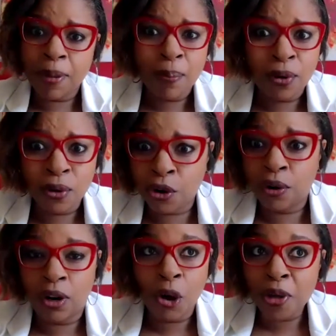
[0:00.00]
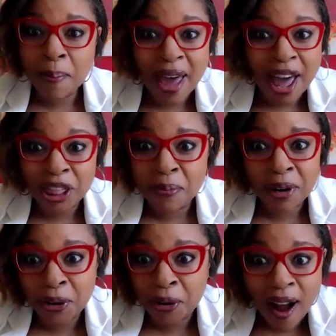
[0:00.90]
people go in the bathroom
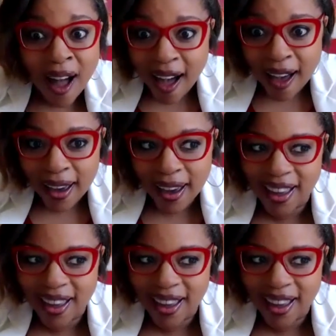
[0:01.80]
and cry,